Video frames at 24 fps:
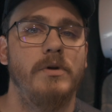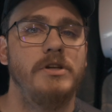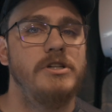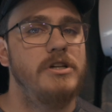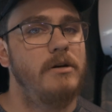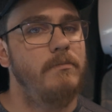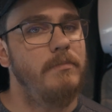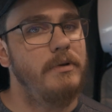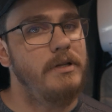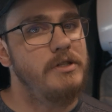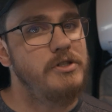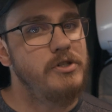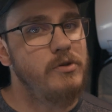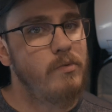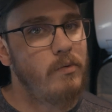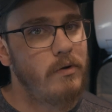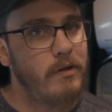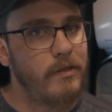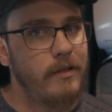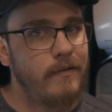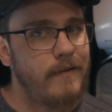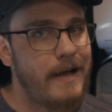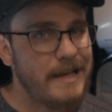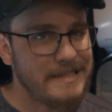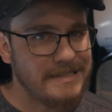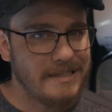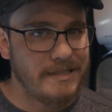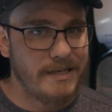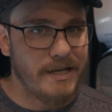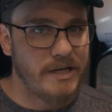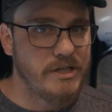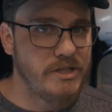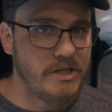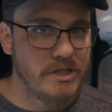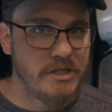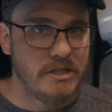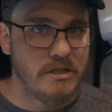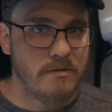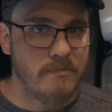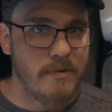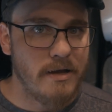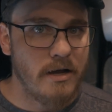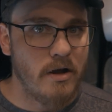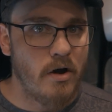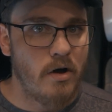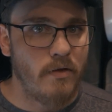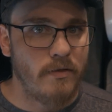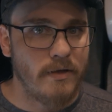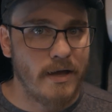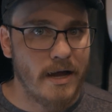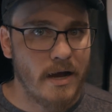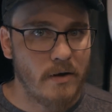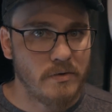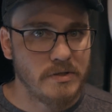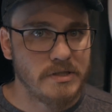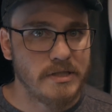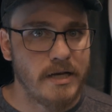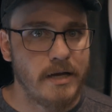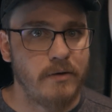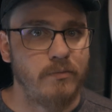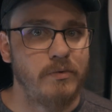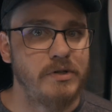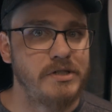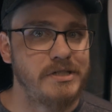we jump into one of the last connections to make on the outside,